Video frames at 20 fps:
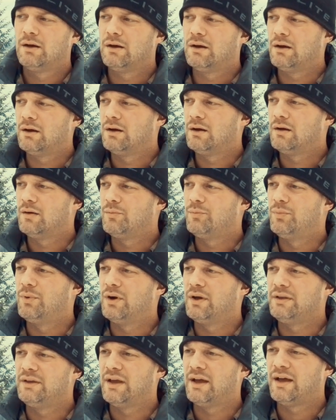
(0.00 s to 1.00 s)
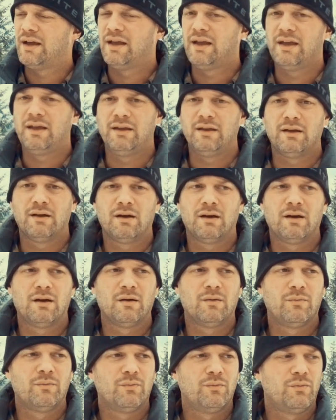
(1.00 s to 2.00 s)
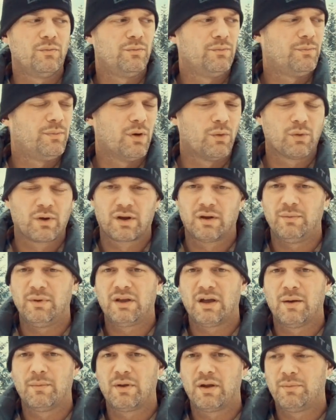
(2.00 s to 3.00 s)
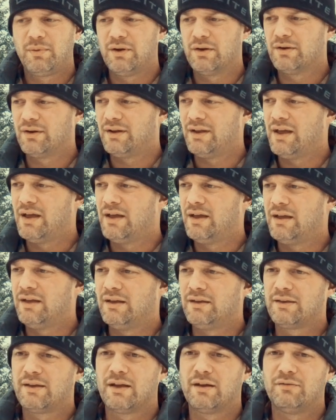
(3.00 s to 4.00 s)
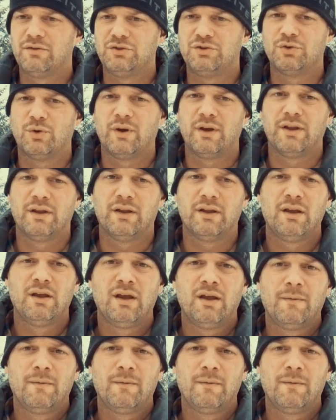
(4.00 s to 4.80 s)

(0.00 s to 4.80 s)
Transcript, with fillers: Uh, but yeah, hey, um, but we're going to be coming up here today and kind of enjoying it.